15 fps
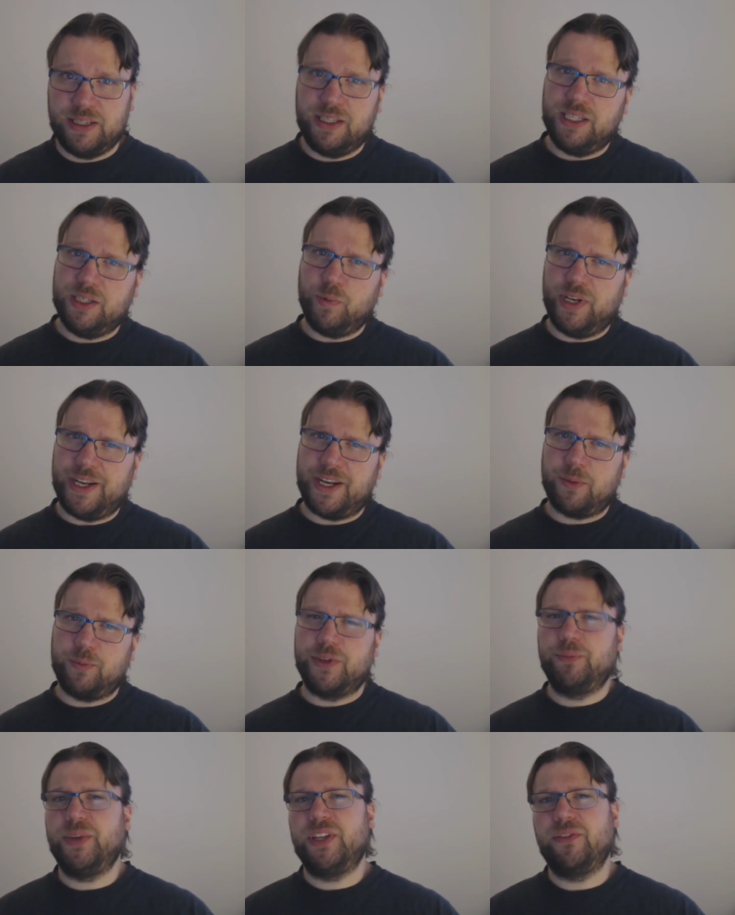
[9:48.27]
it will add up
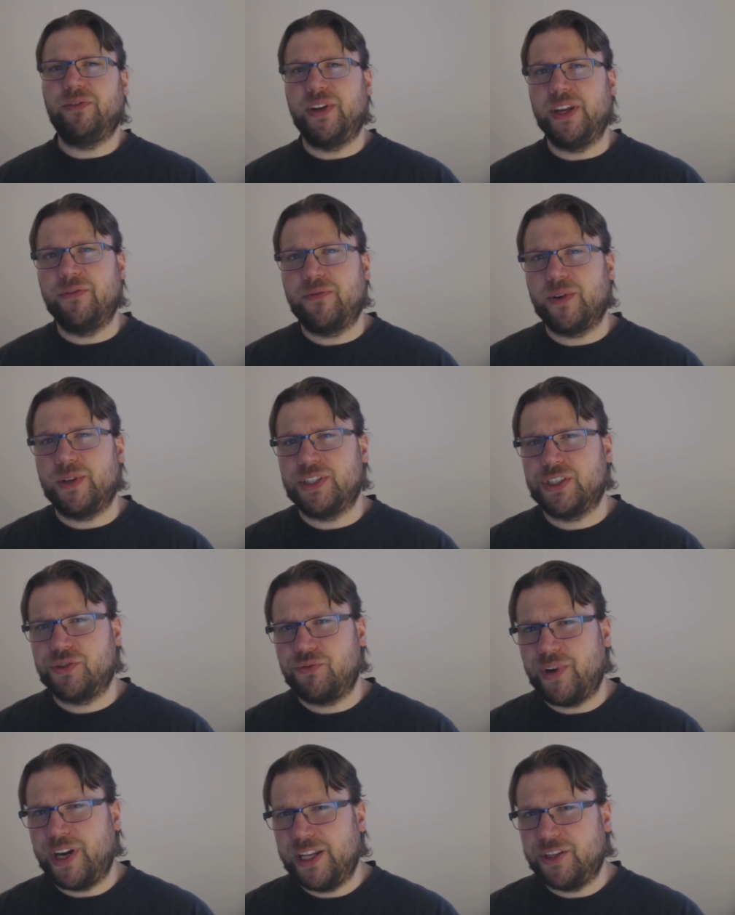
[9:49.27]
to a bit of a different
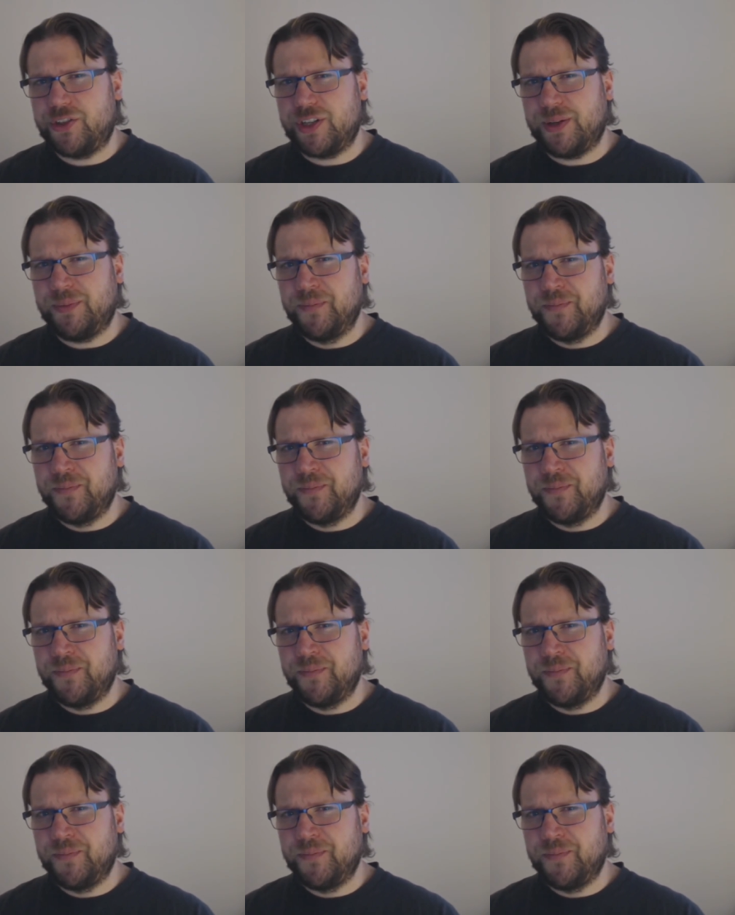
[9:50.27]
strategy.